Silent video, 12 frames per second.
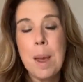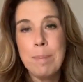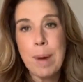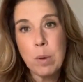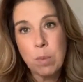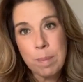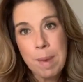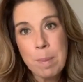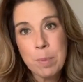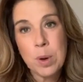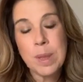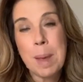but
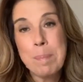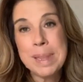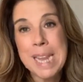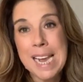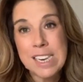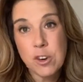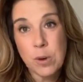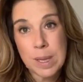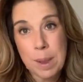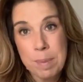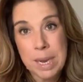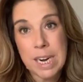remember that plugs are
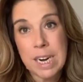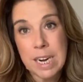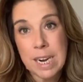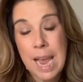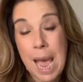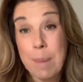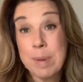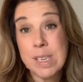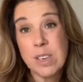limited in a cabin,